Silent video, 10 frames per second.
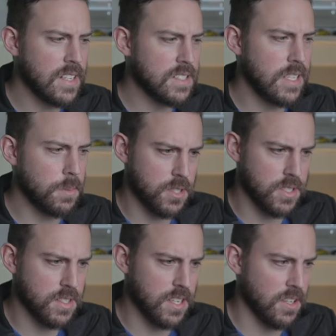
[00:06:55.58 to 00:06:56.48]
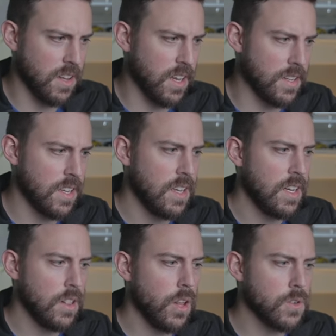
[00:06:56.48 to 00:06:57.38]
exceptions here, like
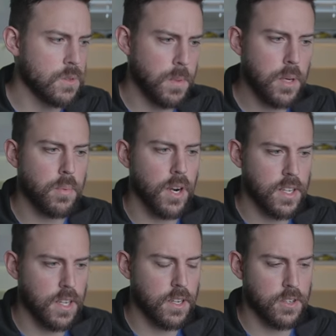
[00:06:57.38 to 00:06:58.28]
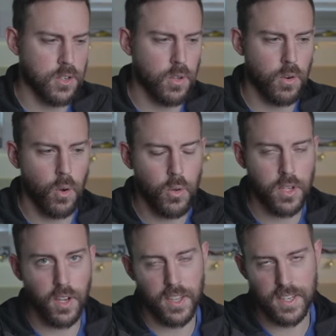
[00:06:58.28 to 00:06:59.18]
low speed braking controller
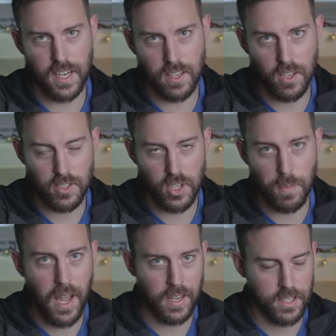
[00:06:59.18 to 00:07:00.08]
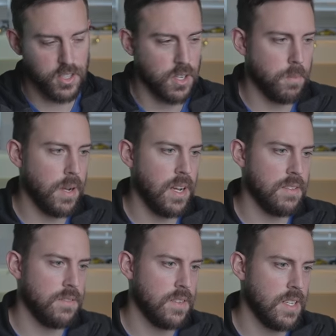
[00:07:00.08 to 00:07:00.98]
only on the technology package and above.